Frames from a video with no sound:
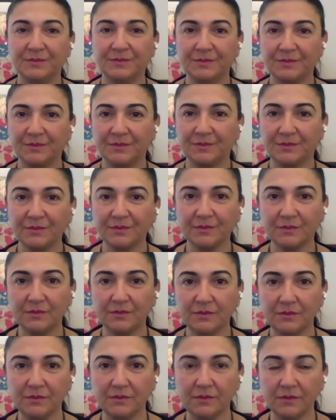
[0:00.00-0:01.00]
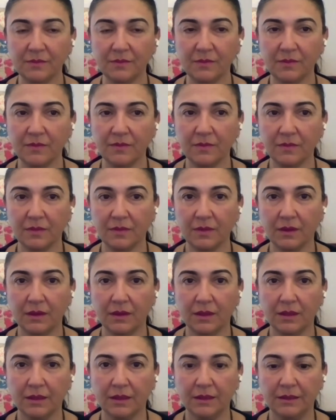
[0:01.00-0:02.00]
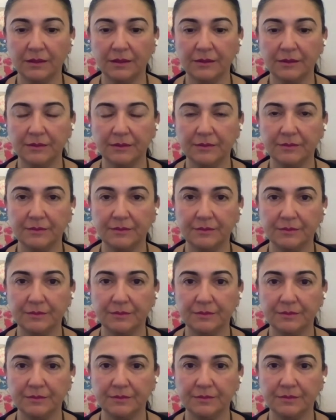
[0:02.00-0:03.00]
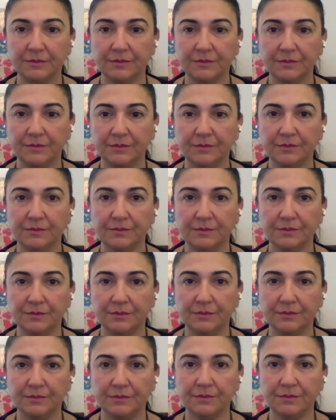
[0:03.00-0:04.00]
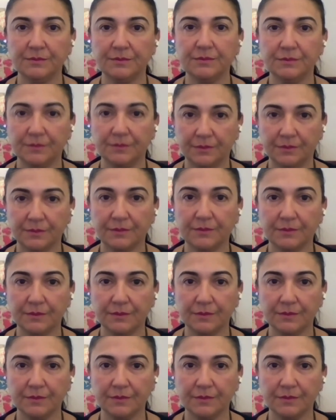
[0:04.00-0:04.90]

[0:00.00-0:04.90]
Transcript: [no speech]